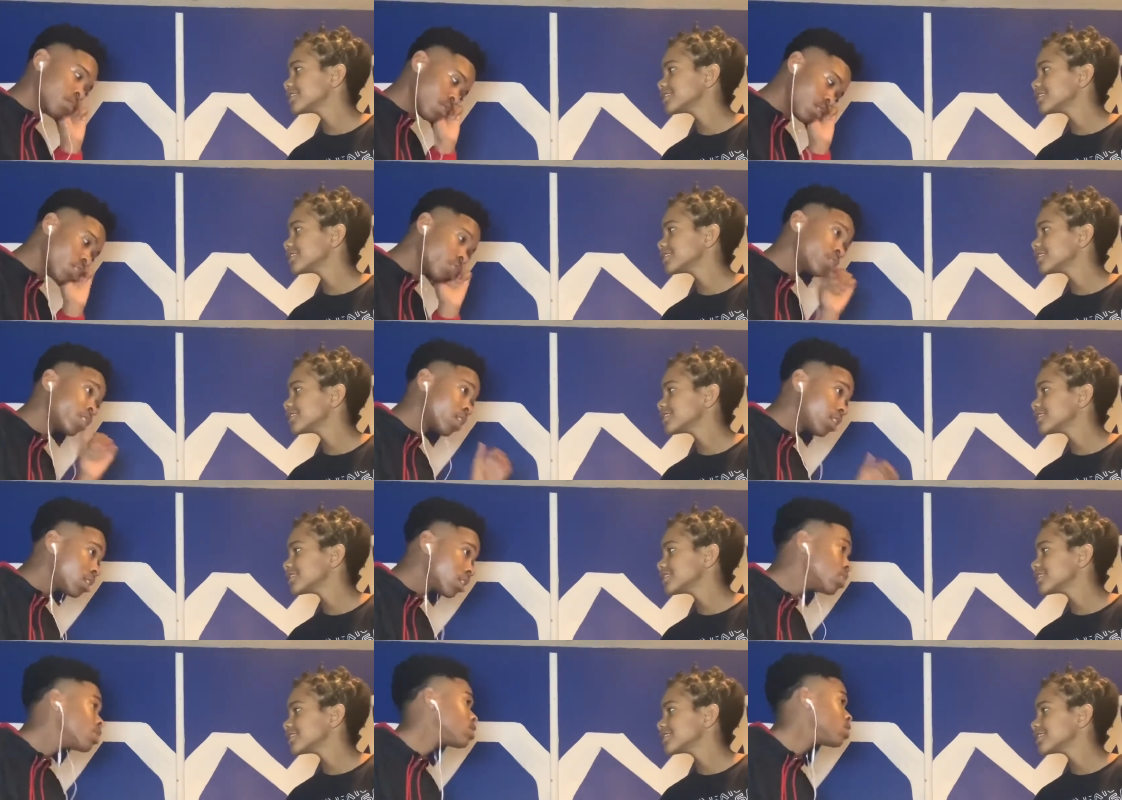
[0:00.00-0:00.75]
Speaker 1: Right?
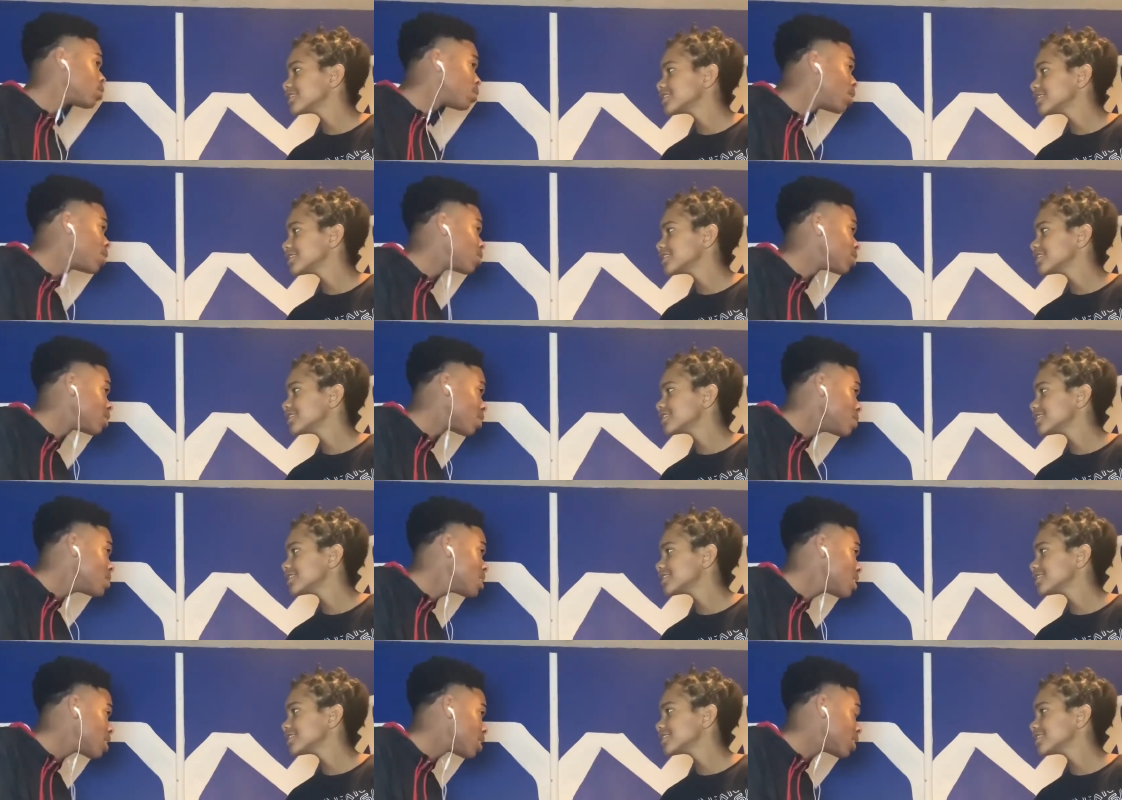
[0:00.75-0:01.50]
Come on, tell me
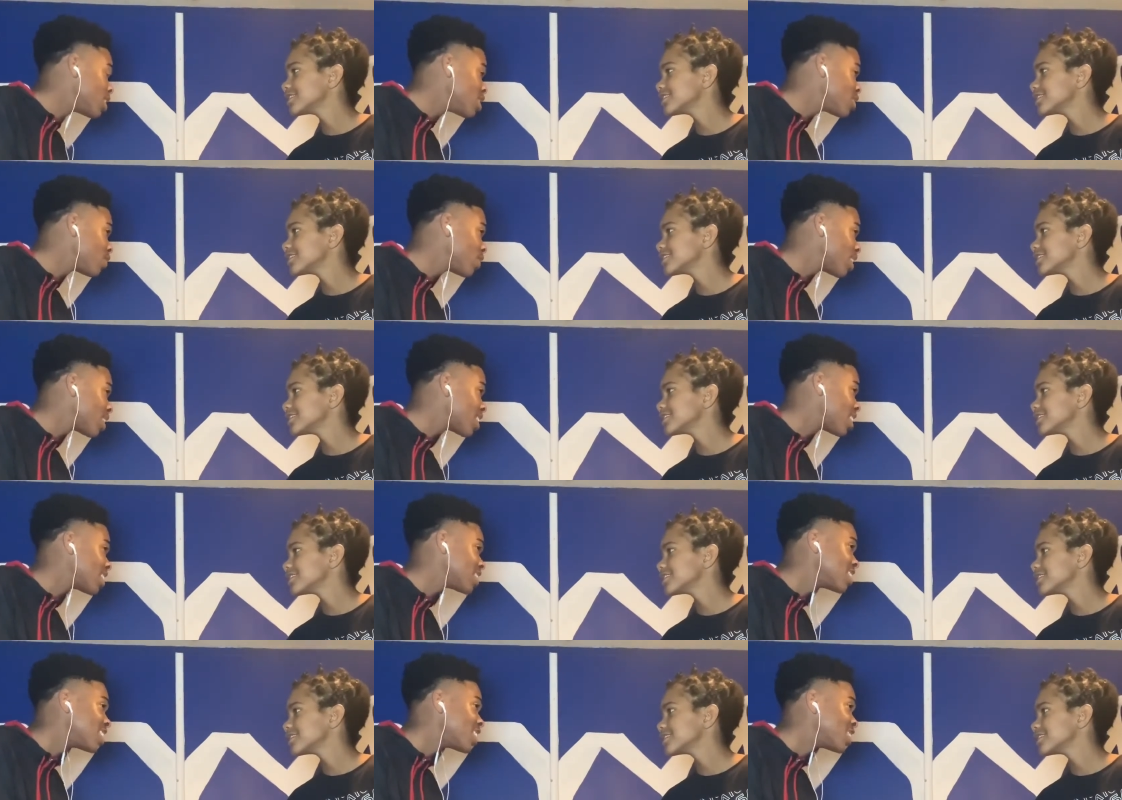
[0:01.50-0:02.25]
yeah, that's fine. Cause I
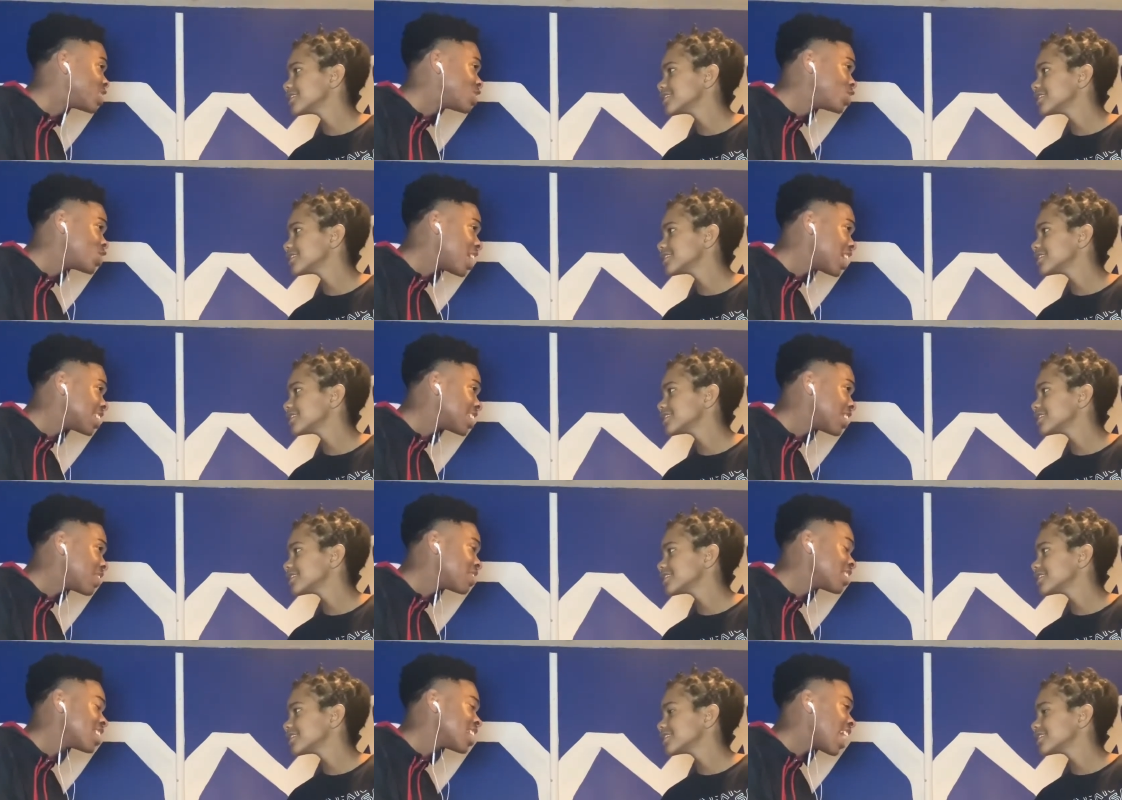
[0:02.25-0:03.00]
said two child though,
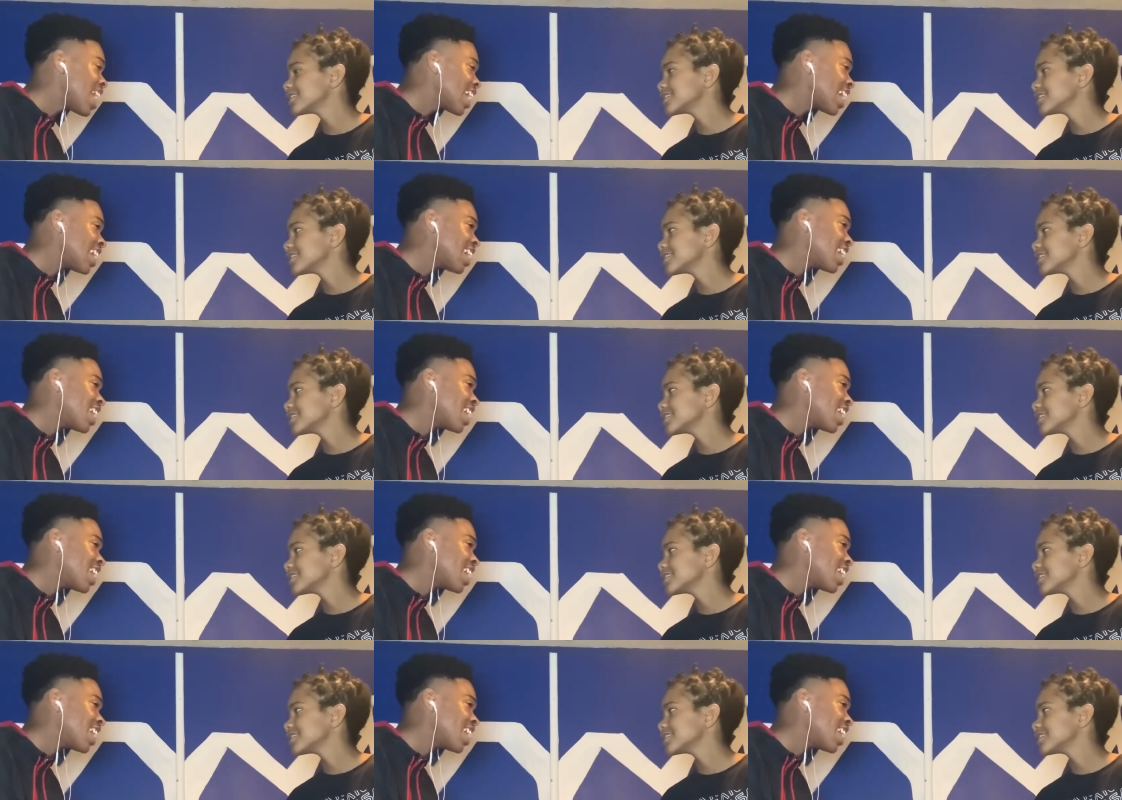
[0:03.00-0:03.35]
Yeah, I got it